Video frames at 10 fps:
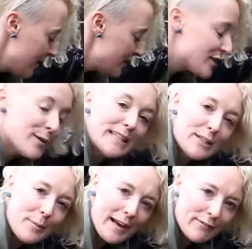So as
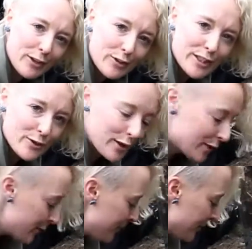you backfill the
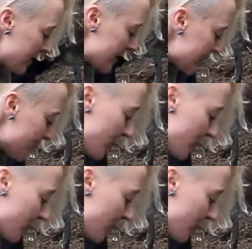soil, just